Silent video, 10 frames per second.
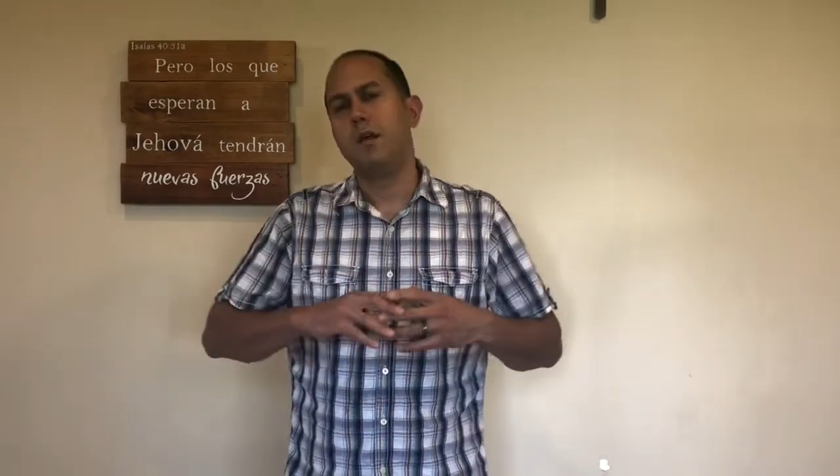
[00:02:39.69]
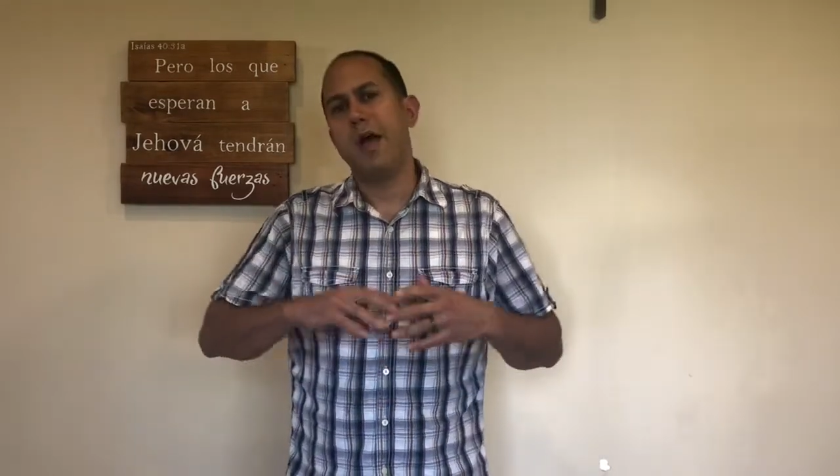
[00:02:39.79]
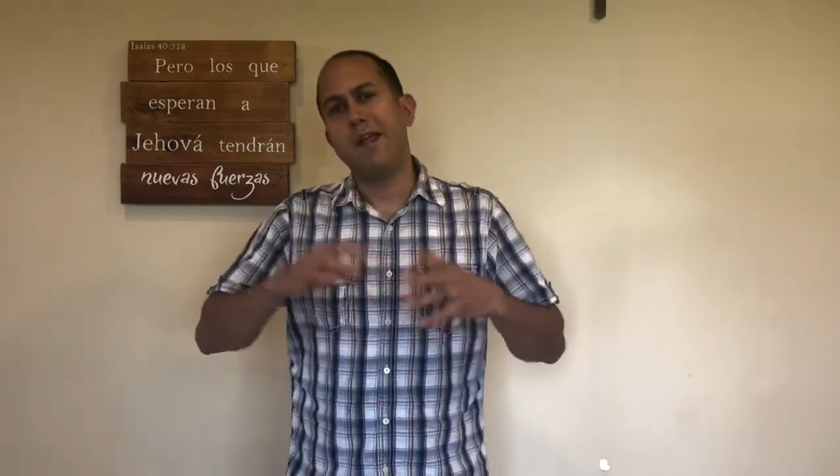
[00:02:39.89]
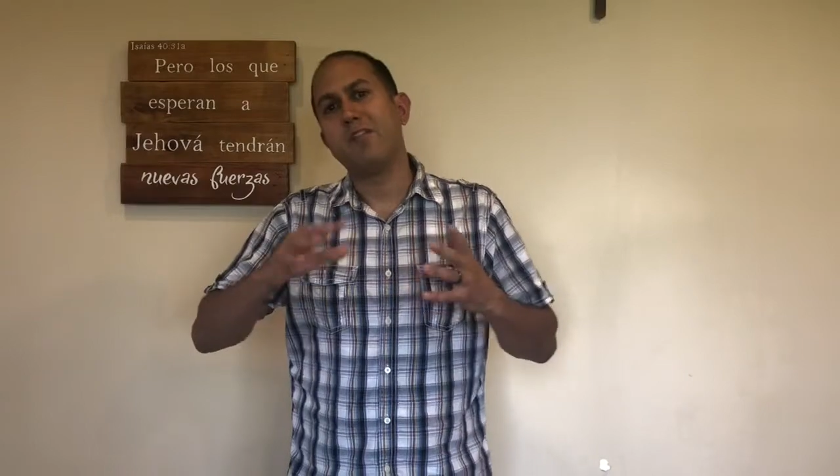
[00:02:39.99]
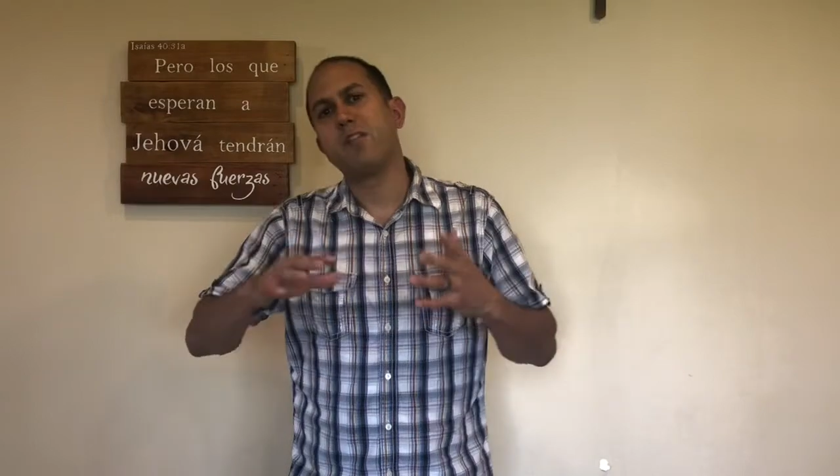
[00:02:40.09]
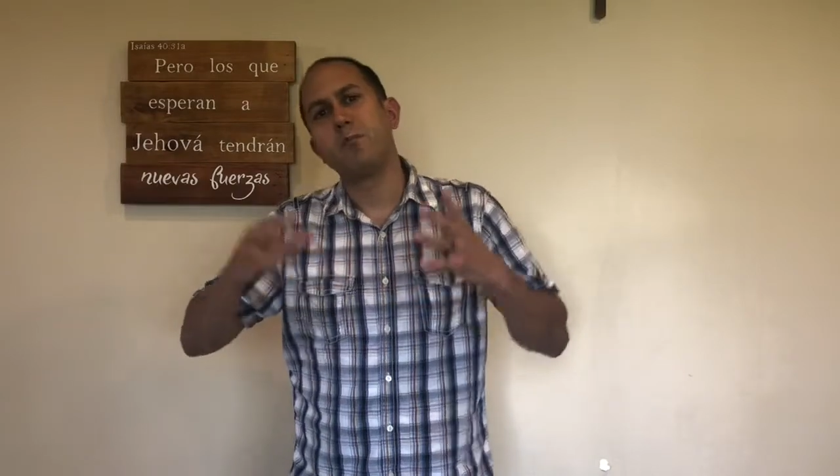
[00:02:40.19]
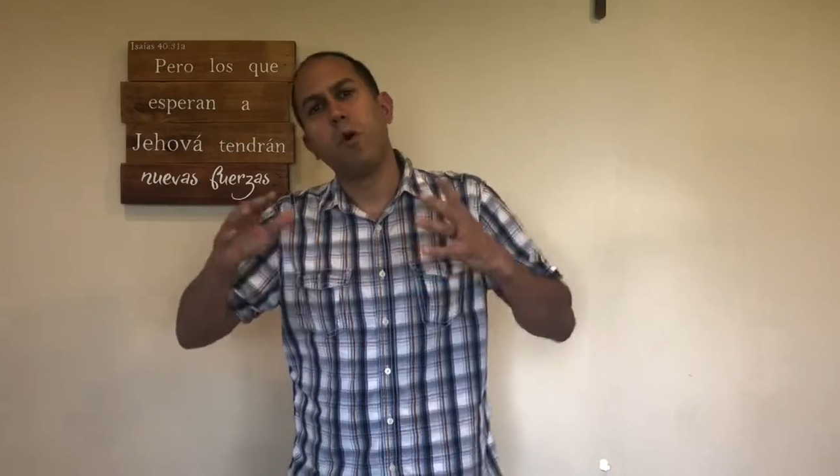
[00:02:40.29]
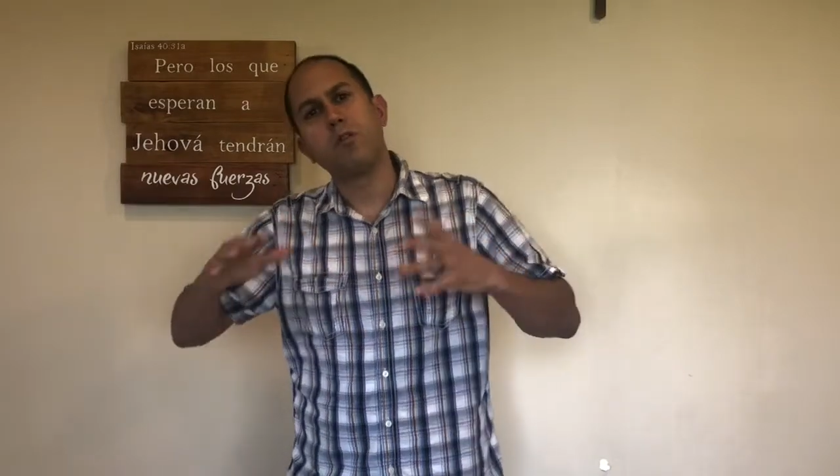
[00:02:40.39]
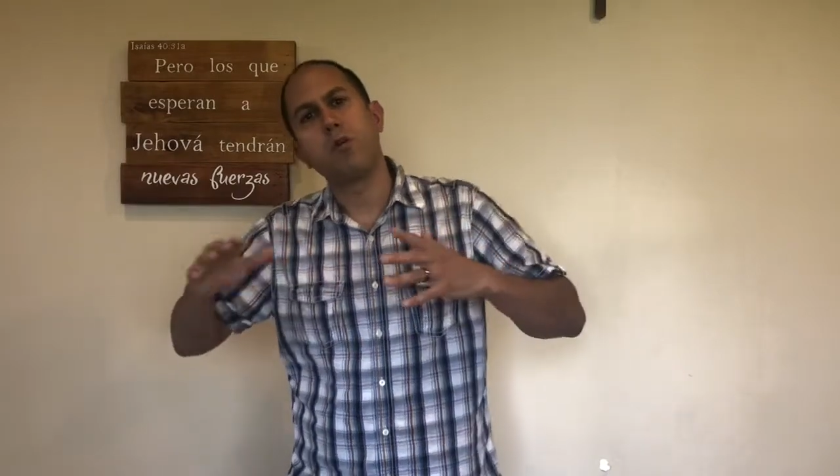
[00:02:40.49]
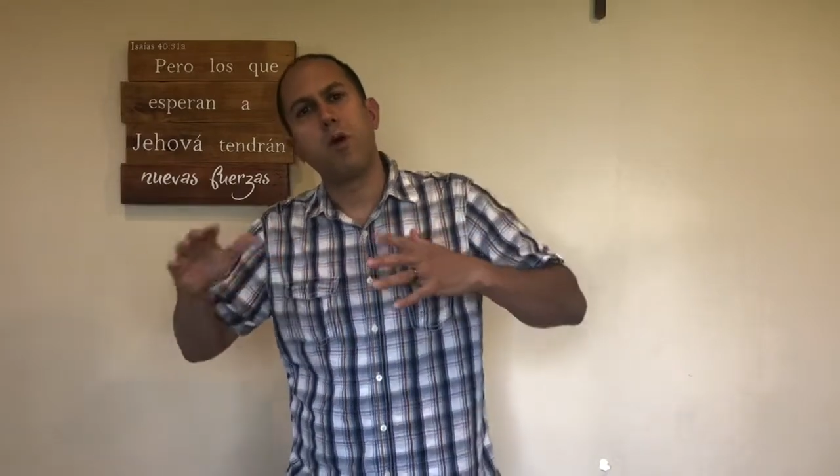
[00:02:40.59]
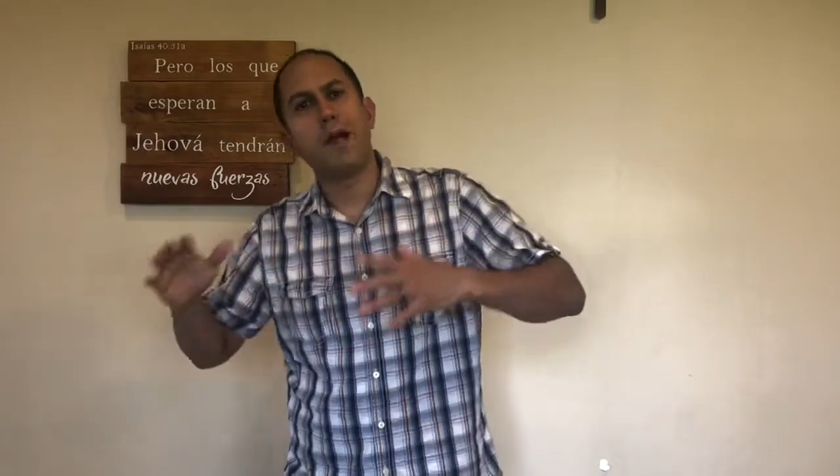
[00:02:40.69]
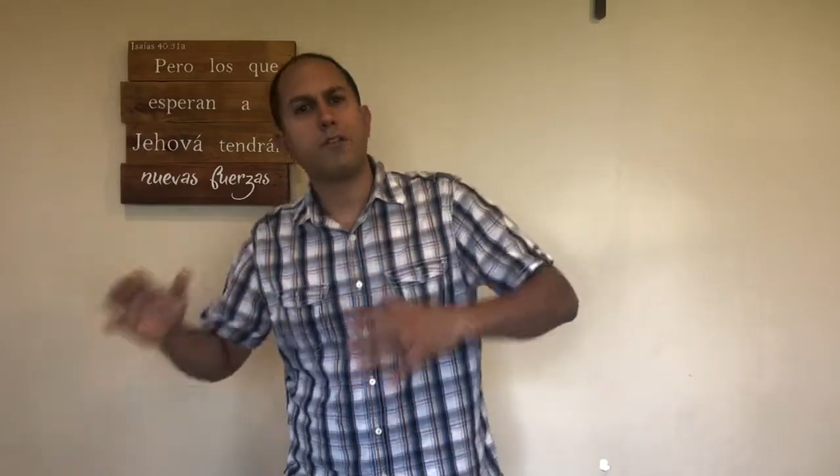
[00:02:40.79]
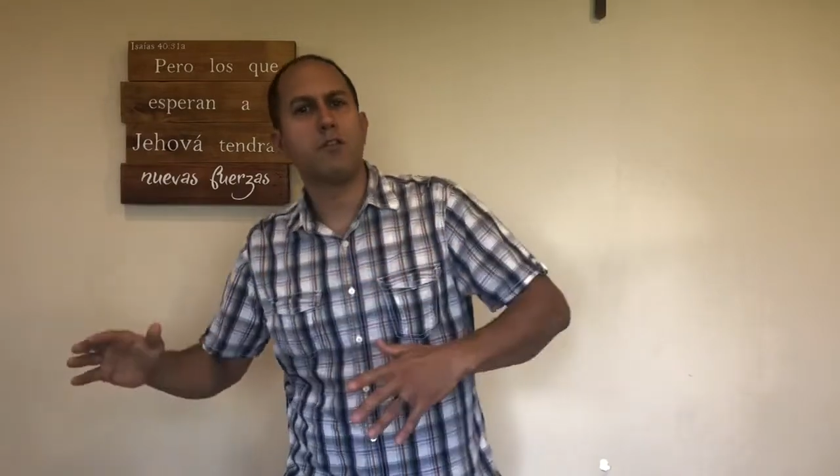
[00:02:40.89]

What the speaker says: And as the boat's going out to